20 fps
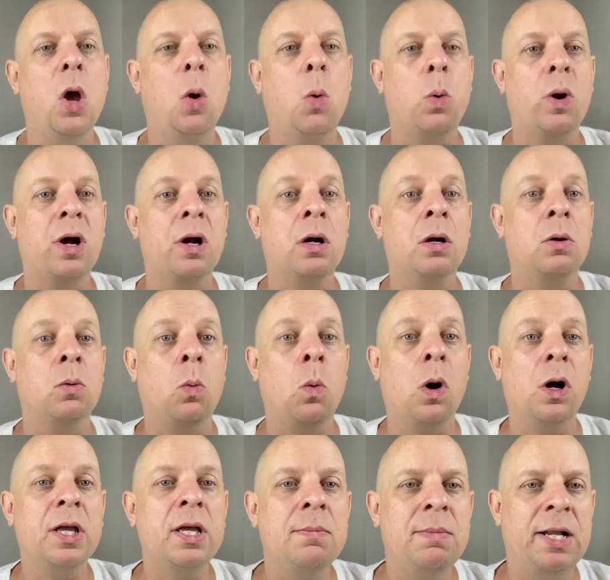Where
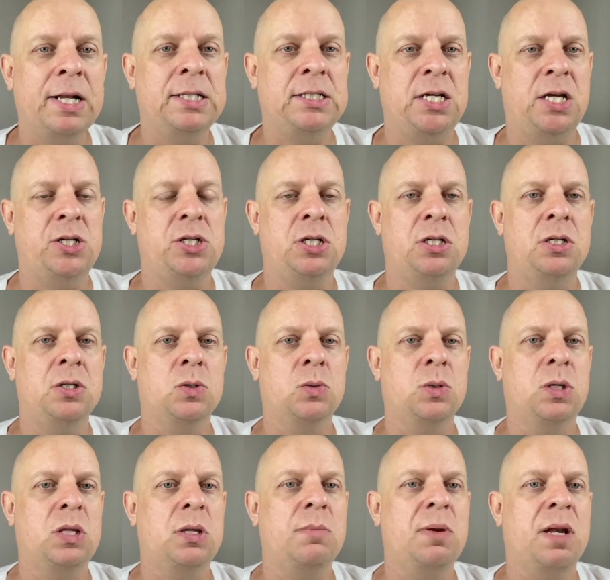walking meditation is
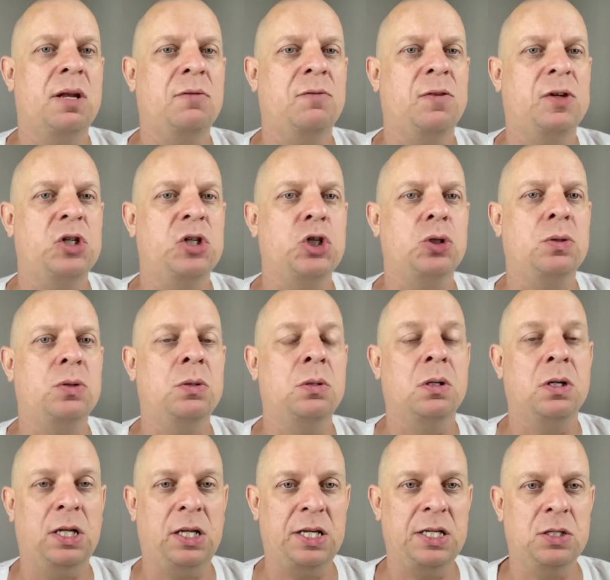really beneficial,
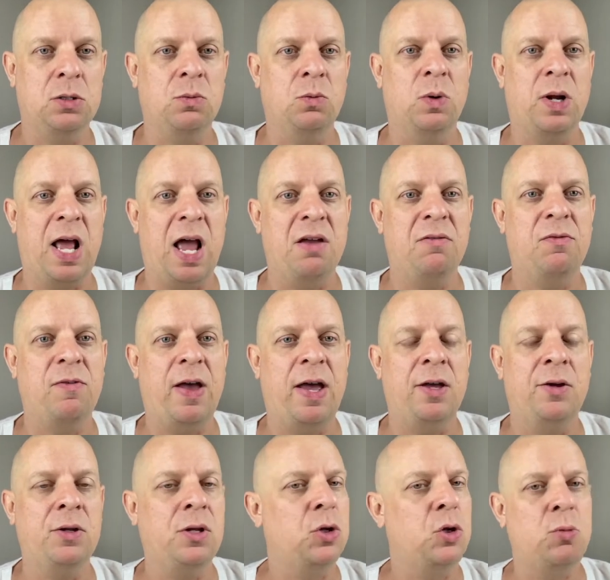at least what I
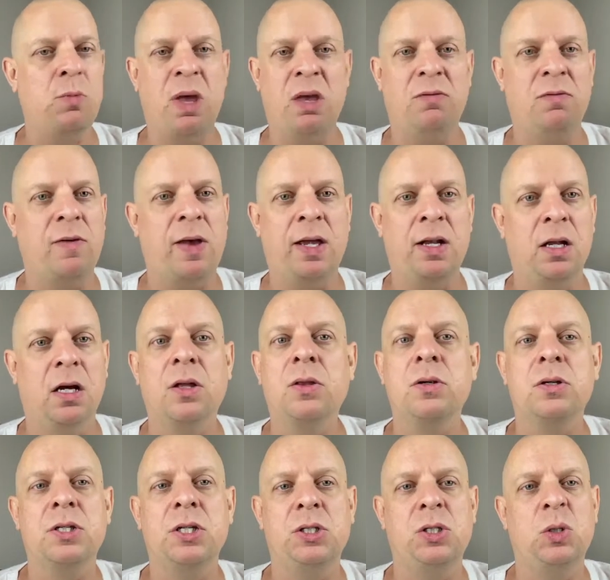found, and you may find other
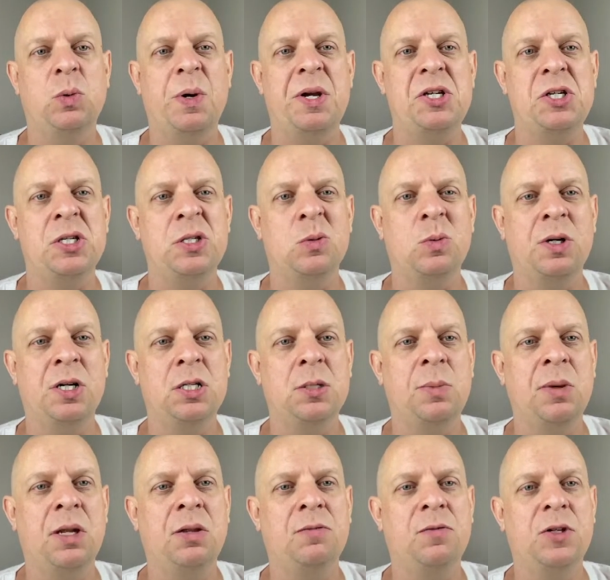situations where it's
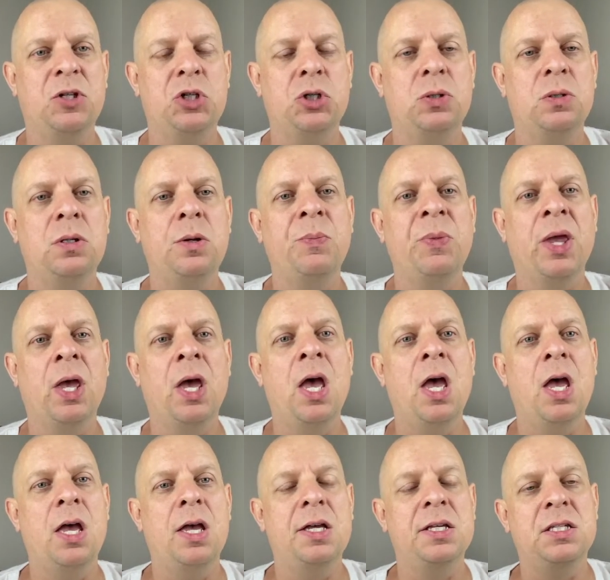beneficial,
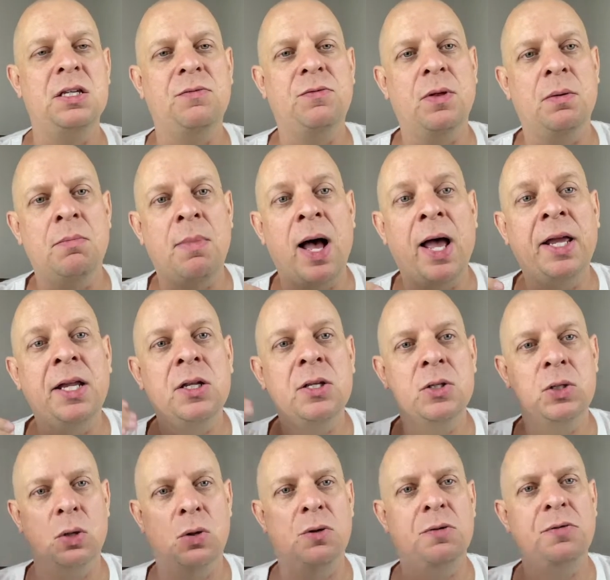is if the mind
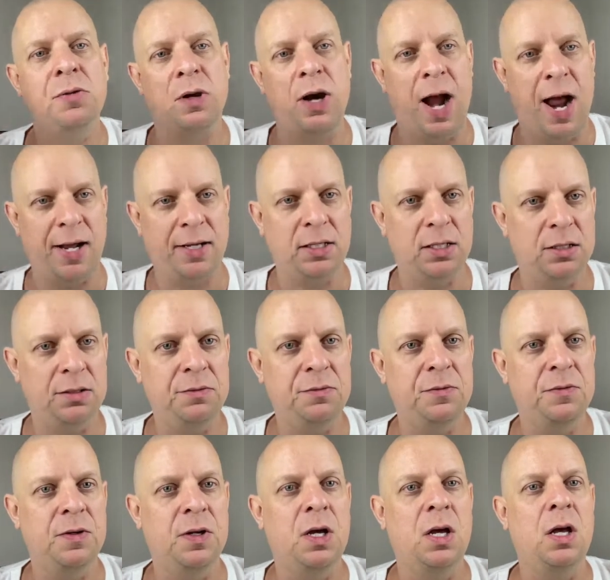is
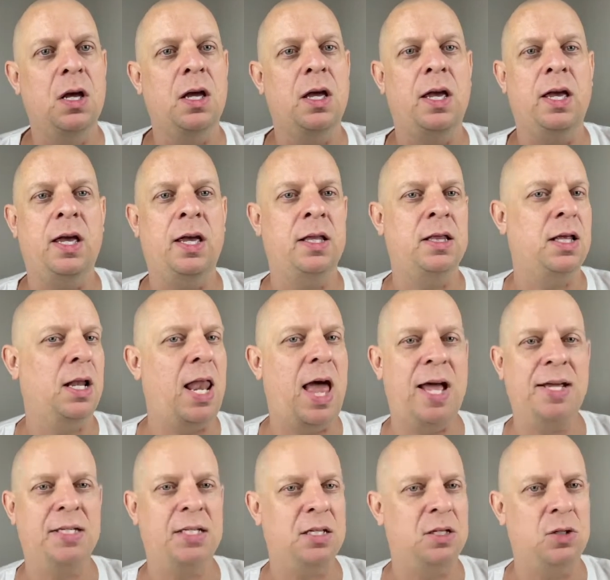overactive, and the
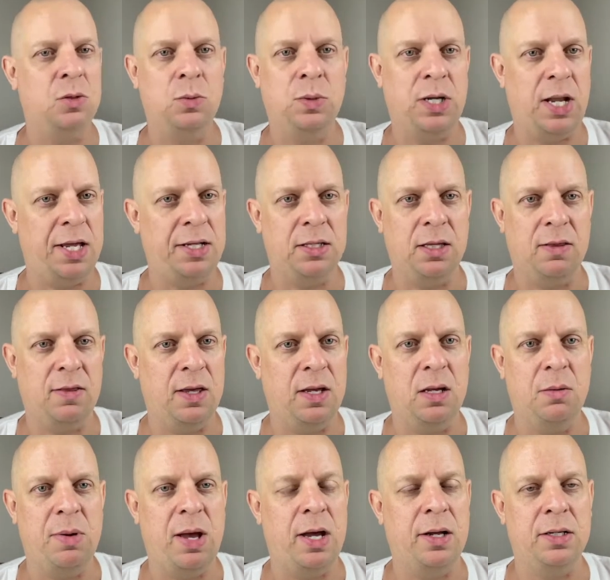last thing you would like to think
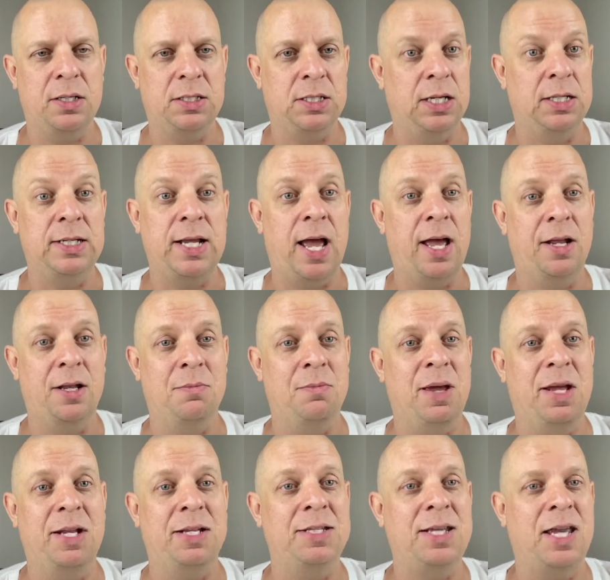about is sit down and
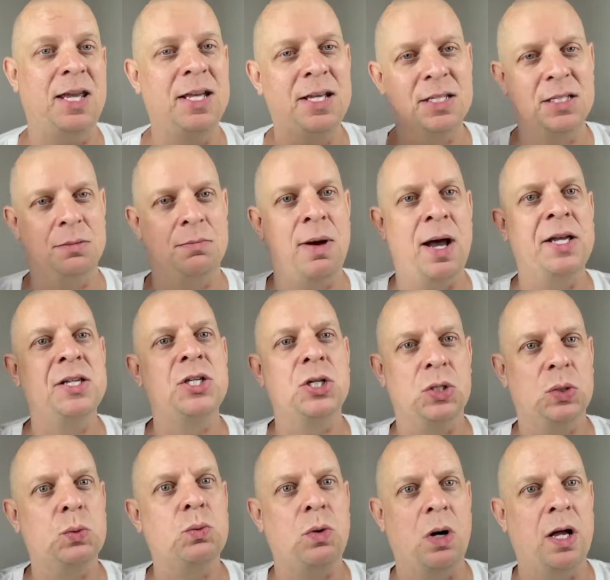meditate because the mind's
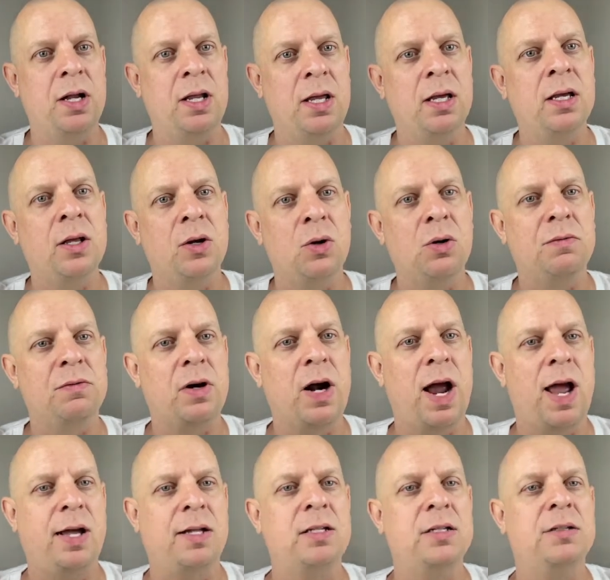just running and
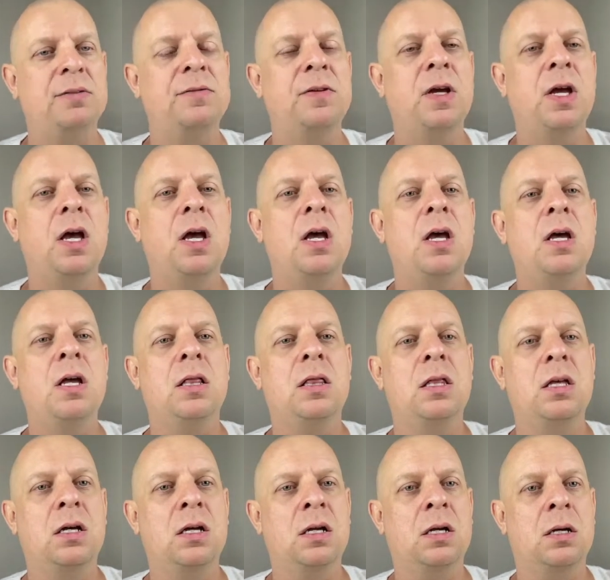overactive,
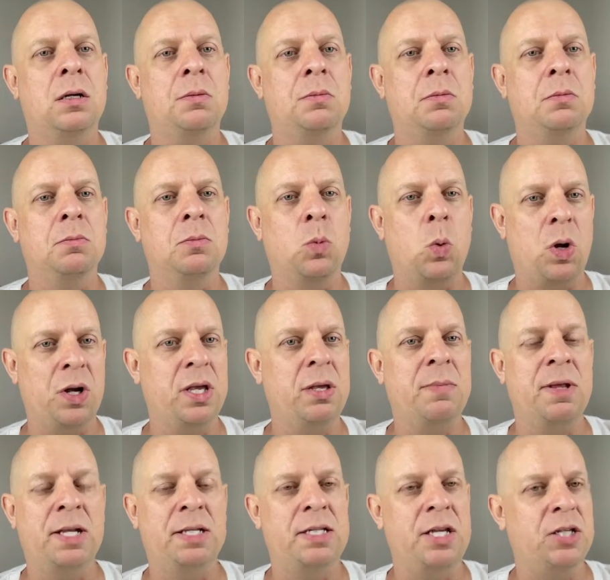the walking
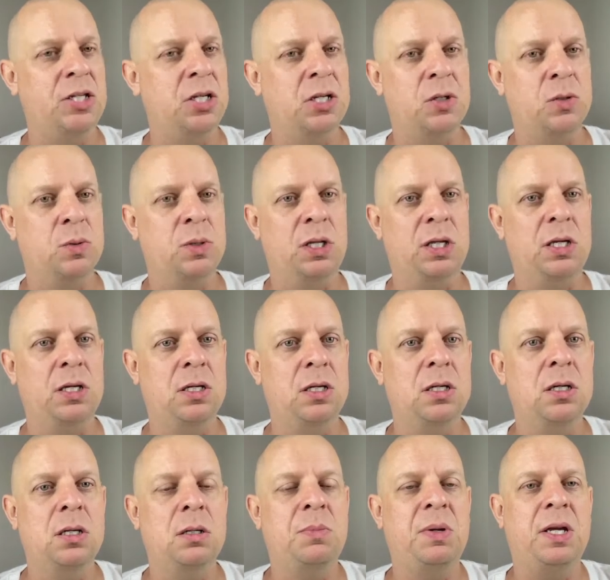meditation is really
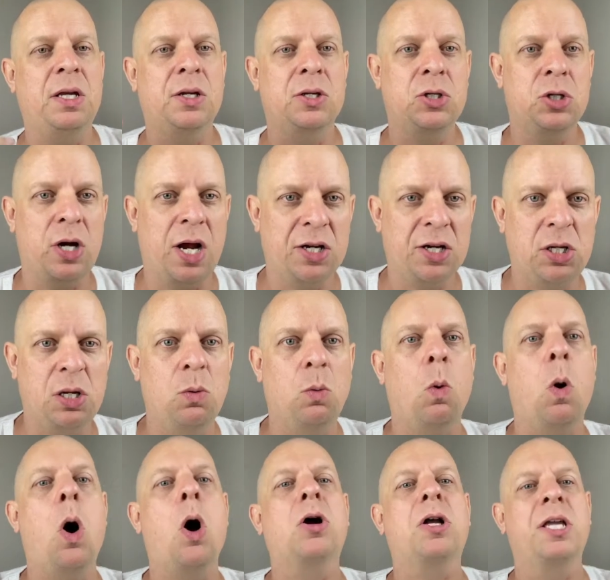good because you're actually
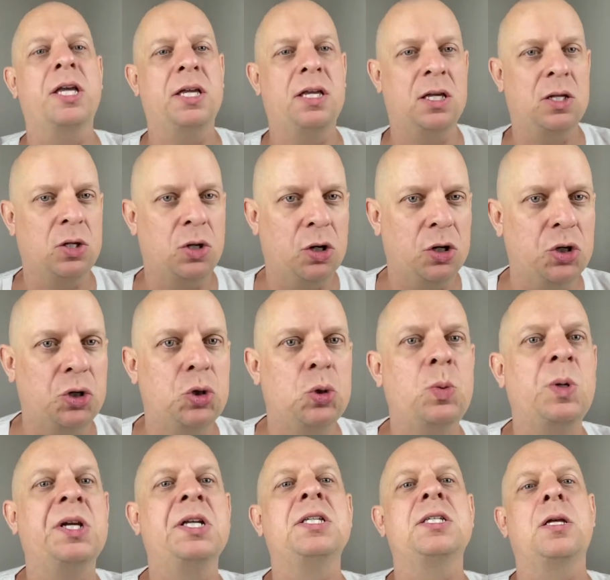walking and you're
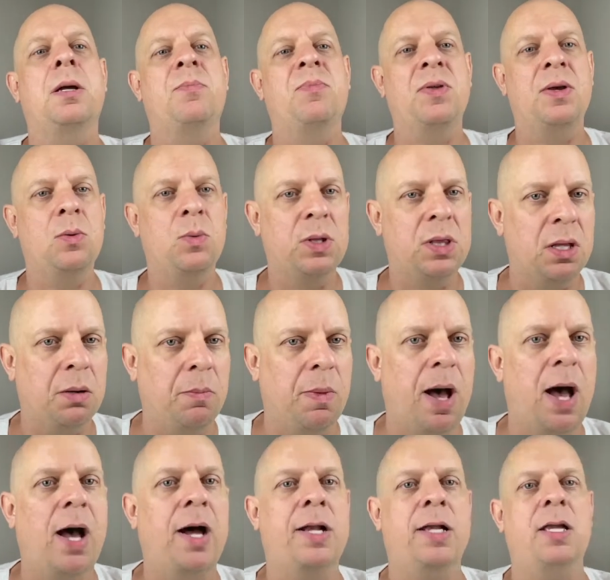doing something with the
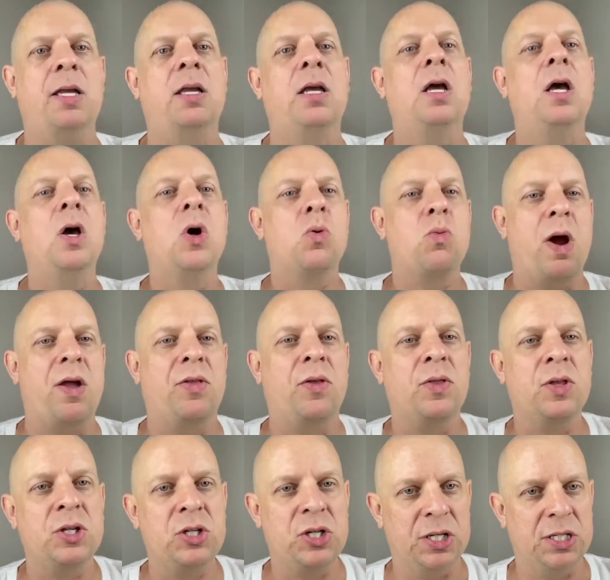body rather
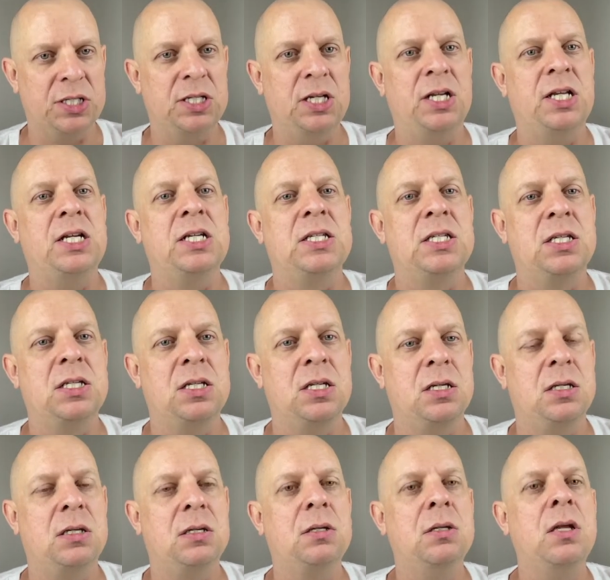than just sitting
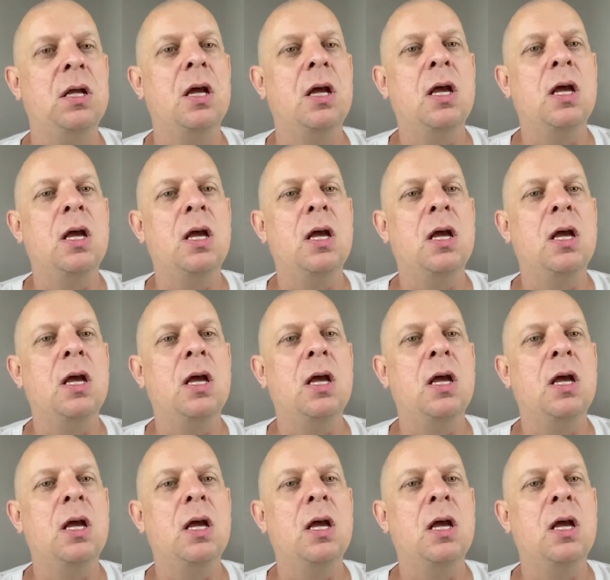still.